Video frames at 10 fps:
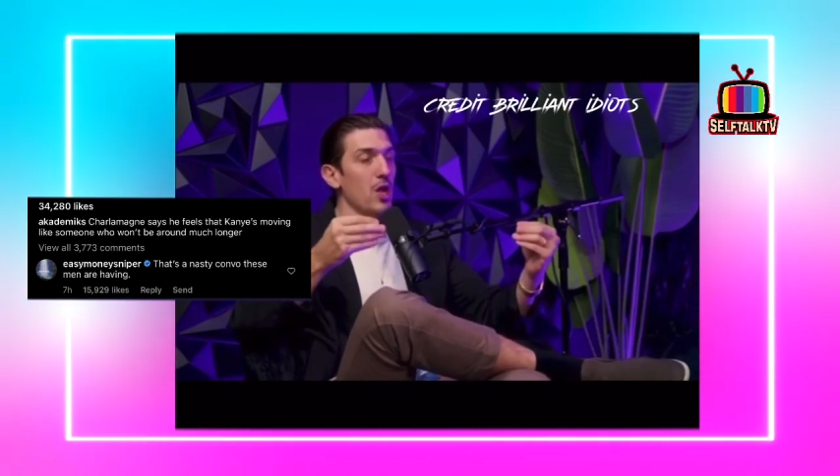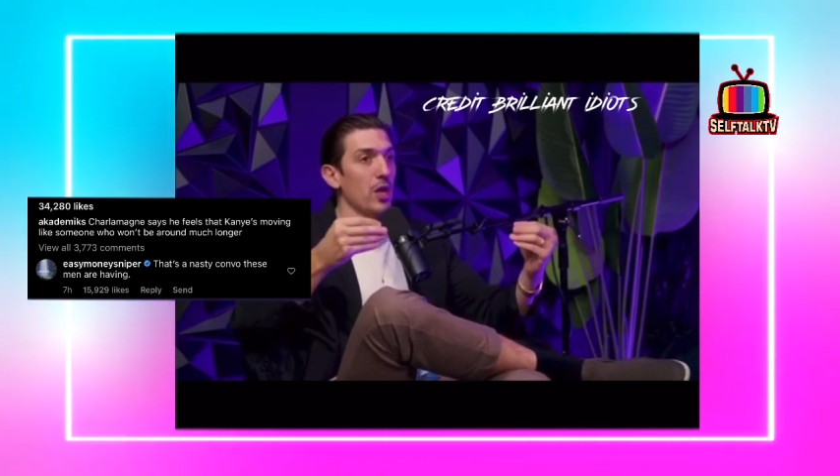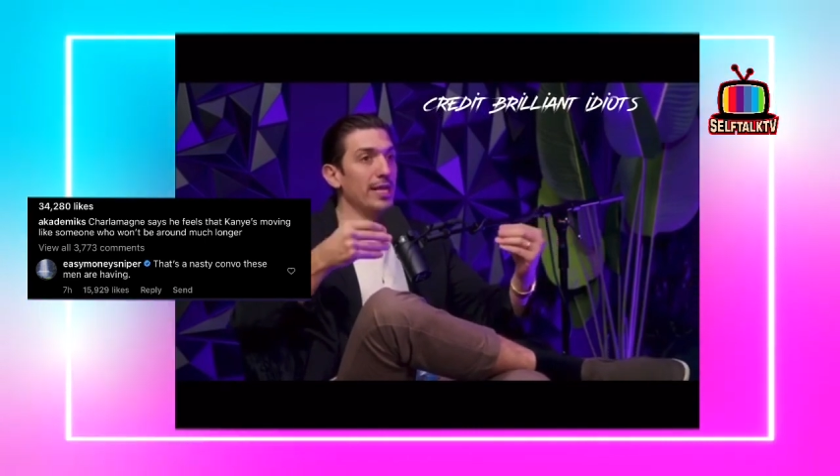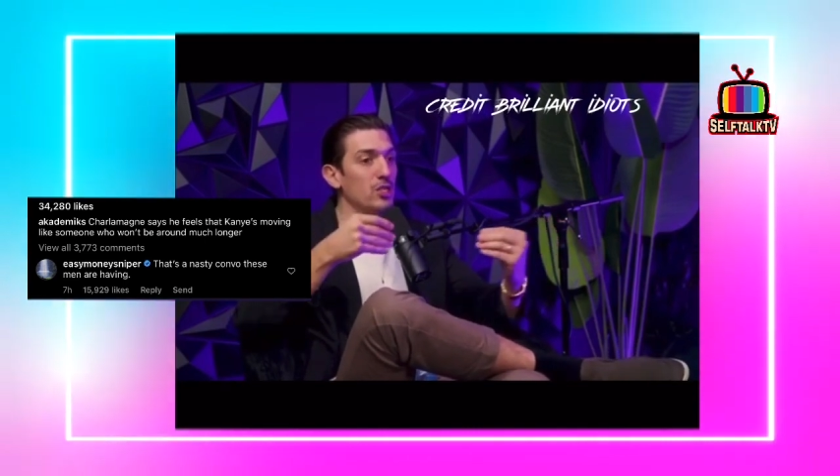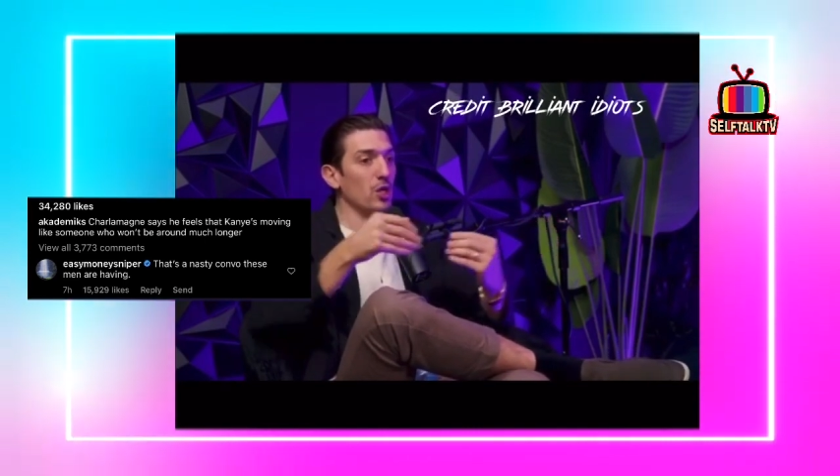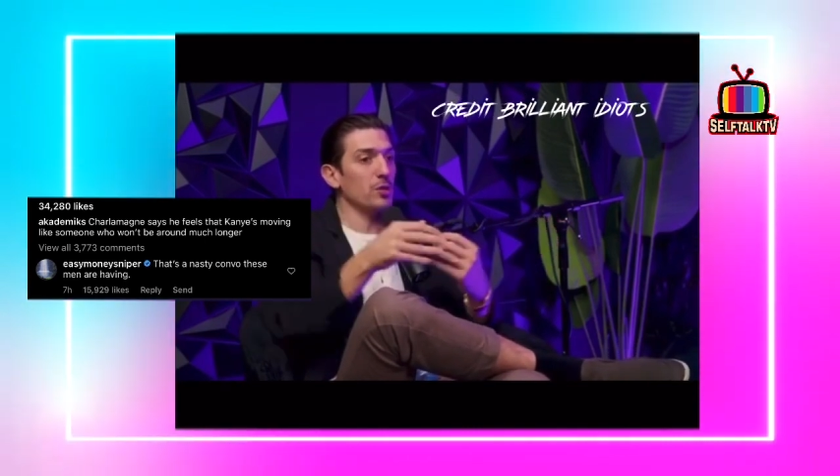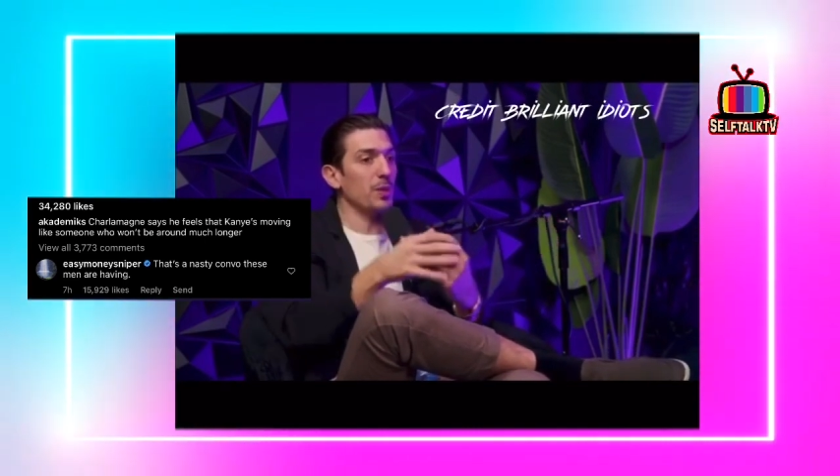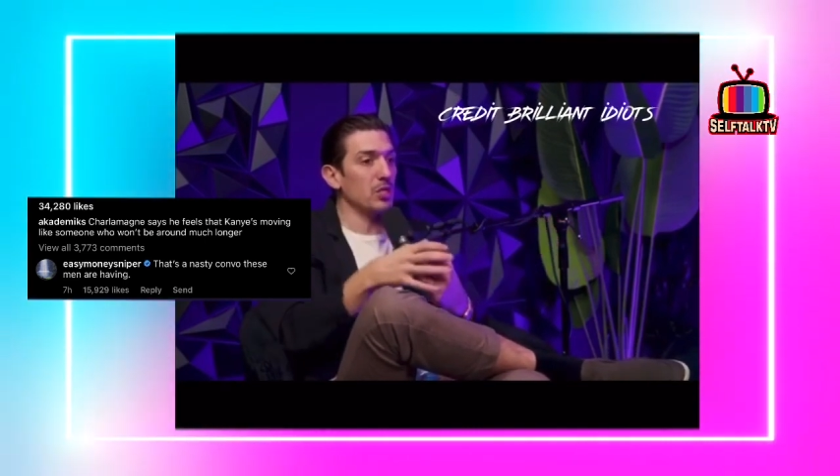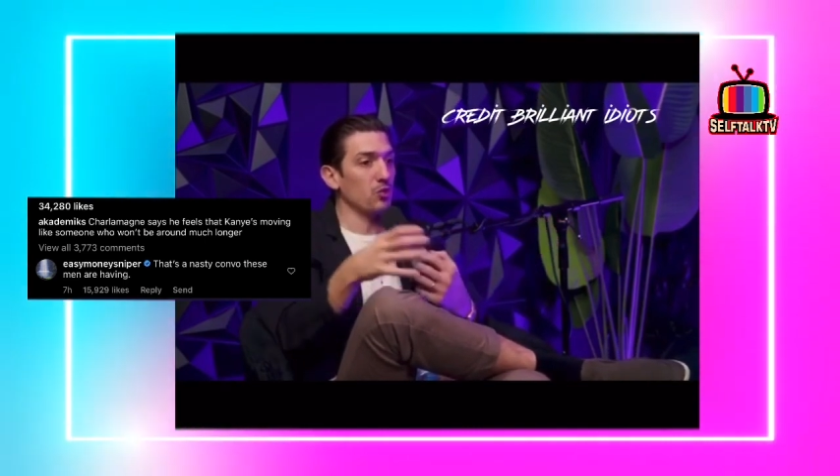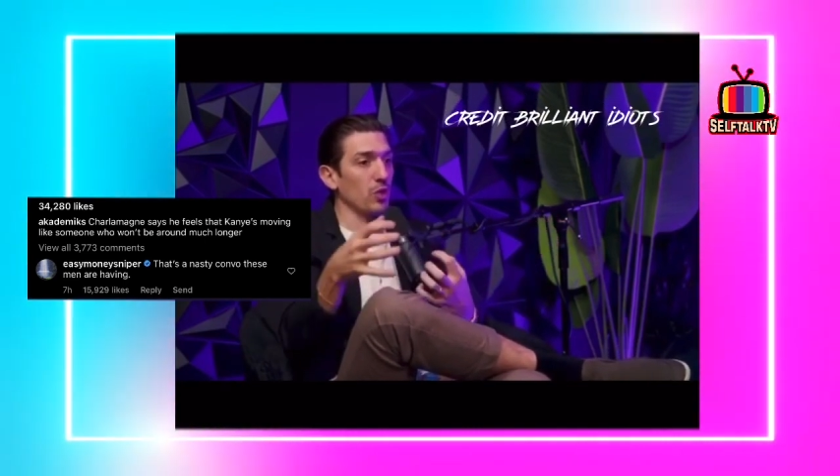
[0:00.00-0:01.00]
He talks
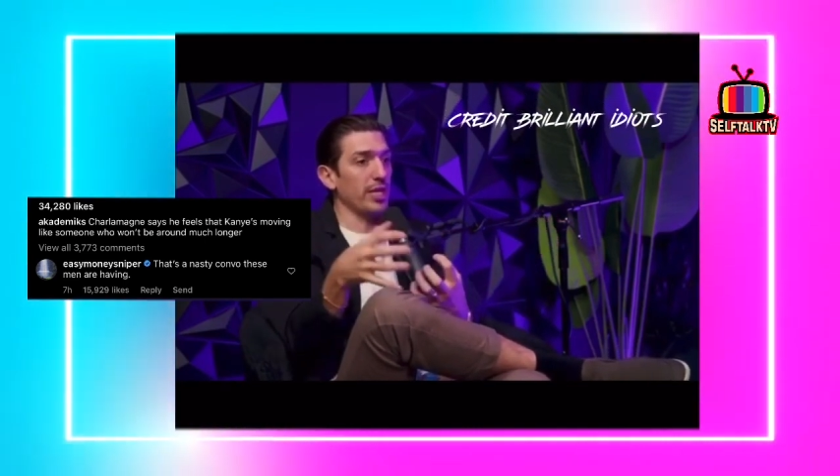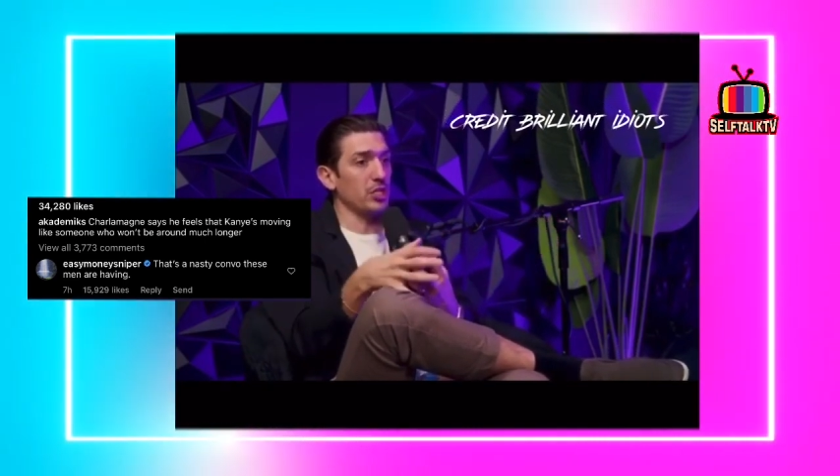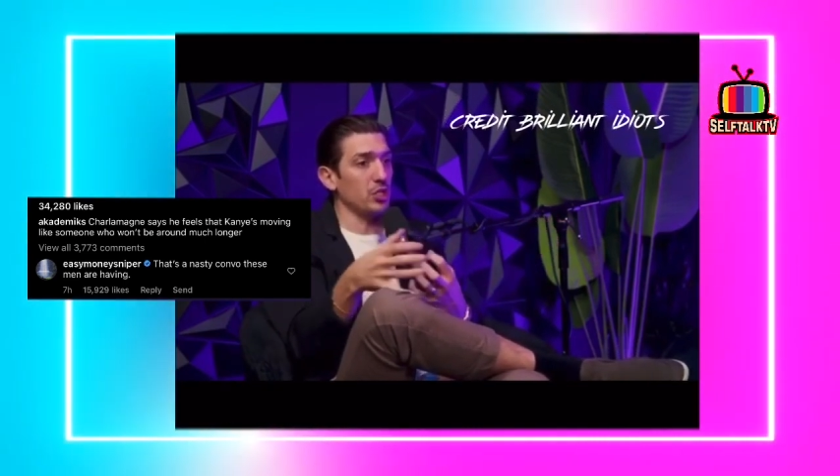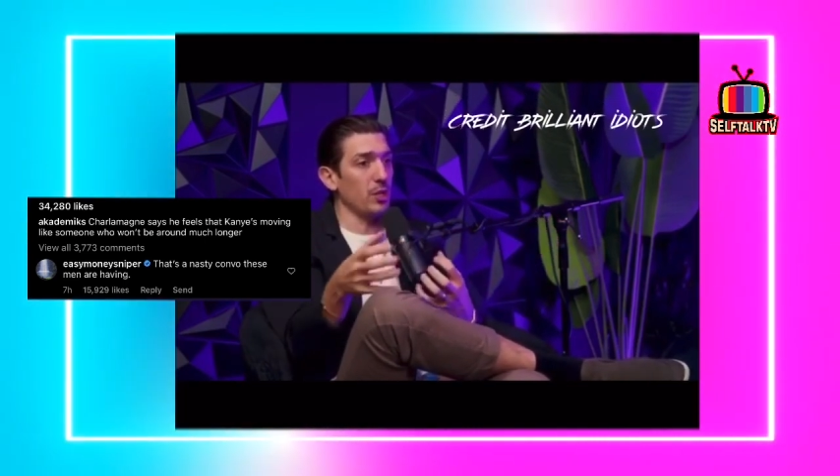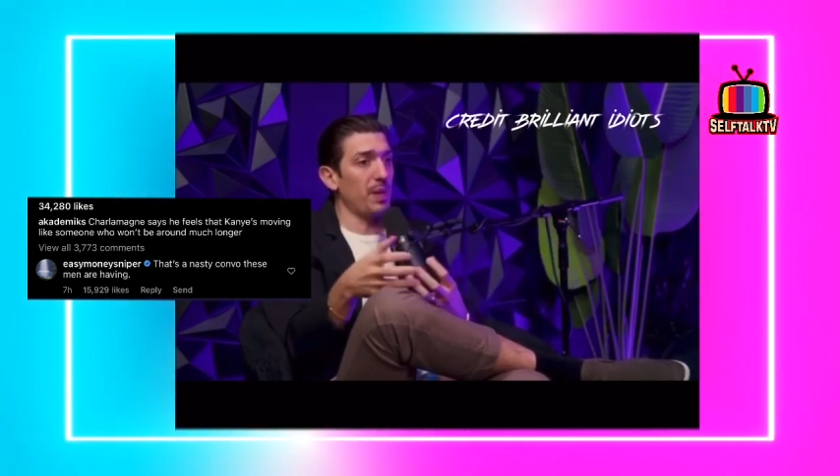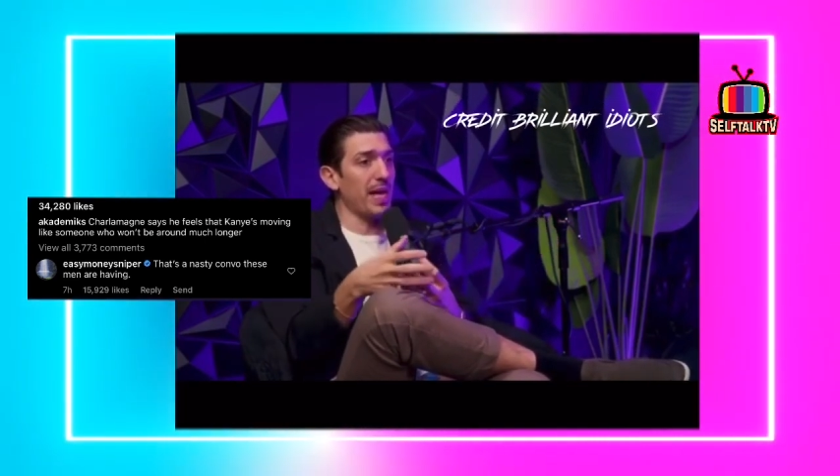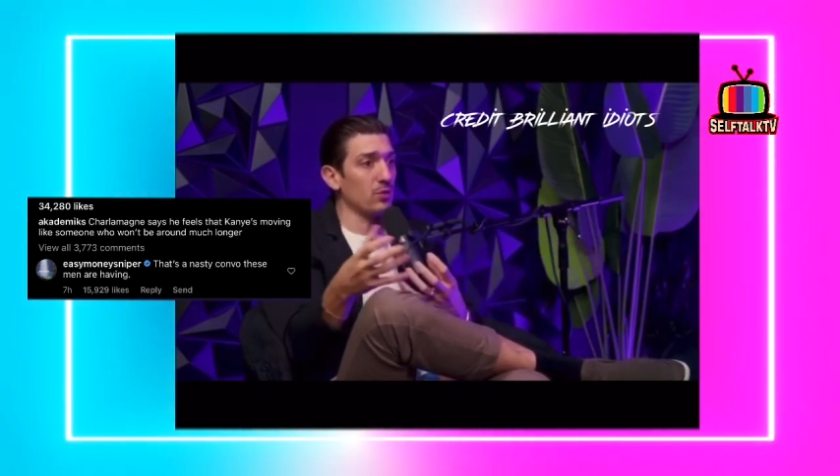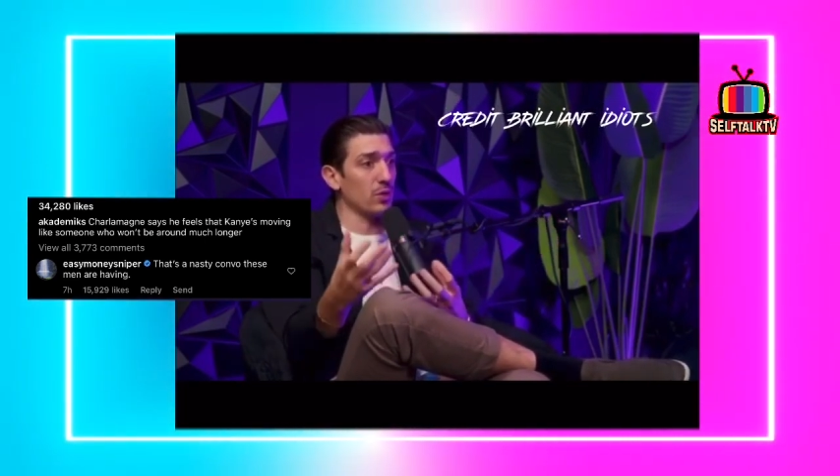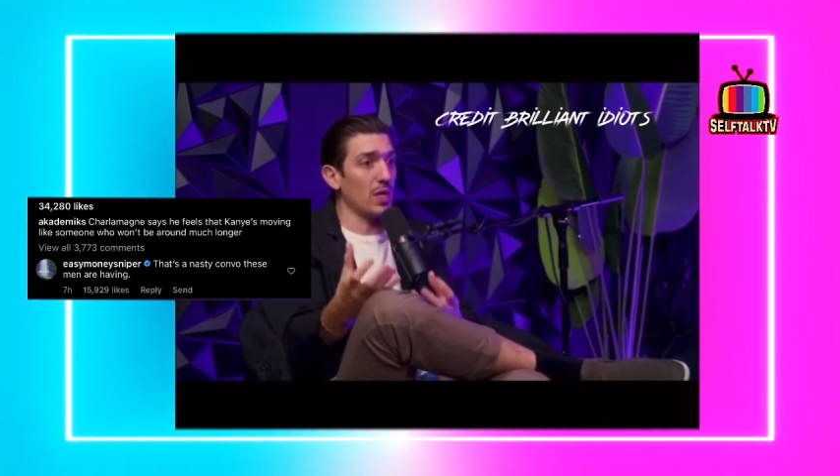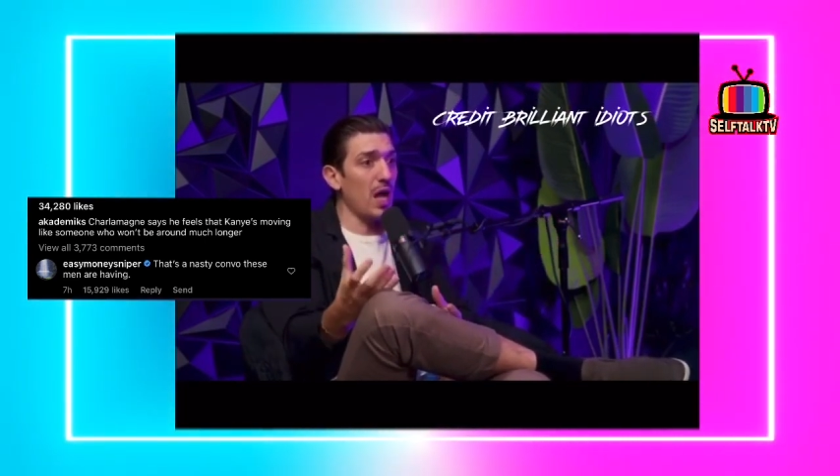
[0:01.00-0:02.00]
about this relationship he has
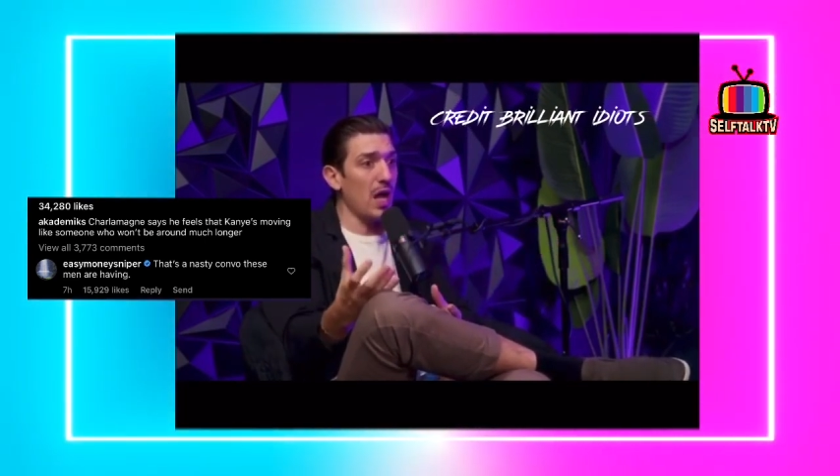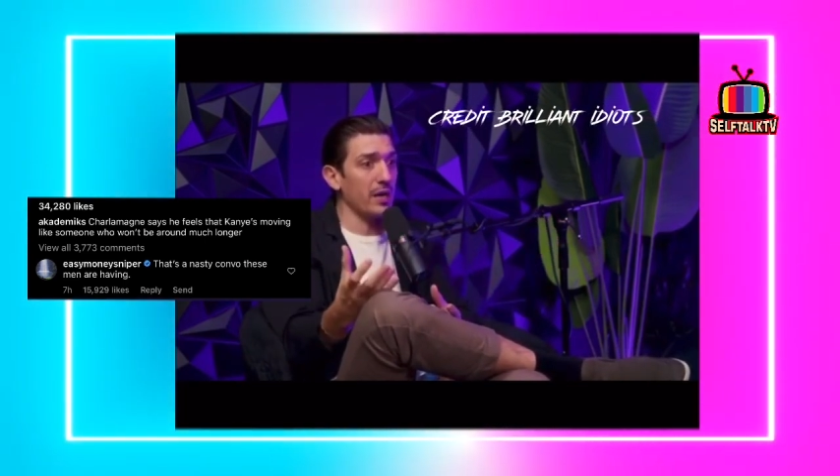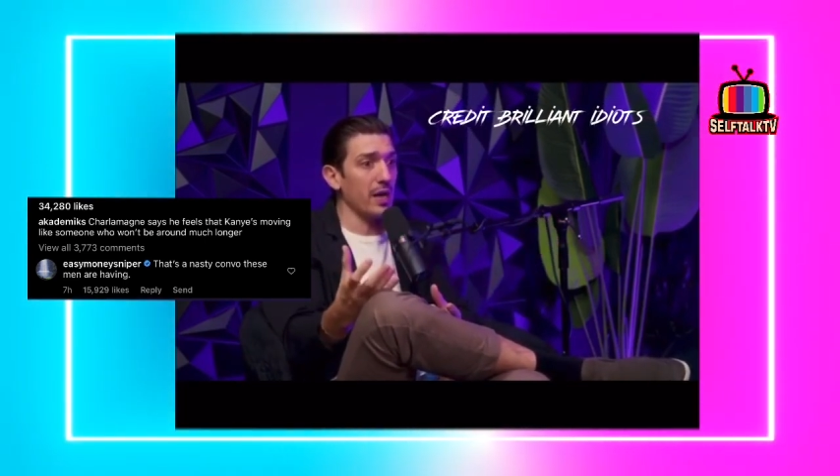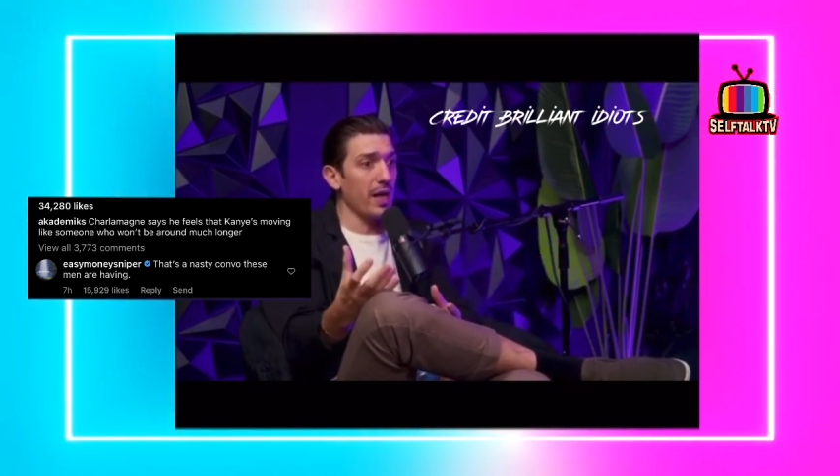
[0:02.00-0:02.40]
with God,